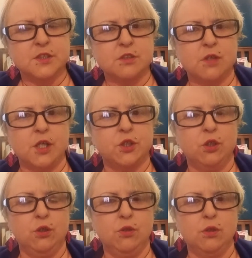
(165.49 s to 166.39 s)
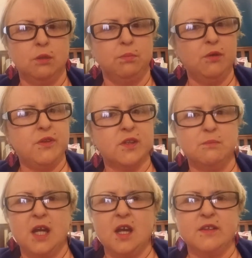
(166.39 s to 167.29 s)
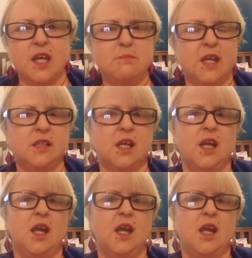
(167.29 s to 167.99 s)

Scratch, who, both of them, they made